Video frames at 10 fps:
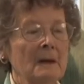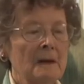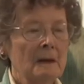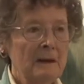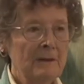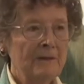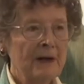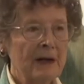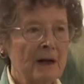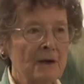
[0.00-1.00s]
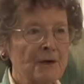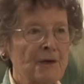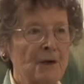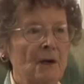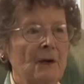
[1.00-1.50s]
lived there
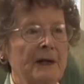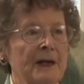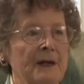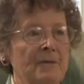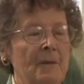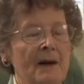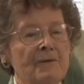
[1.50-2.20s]
until the end of my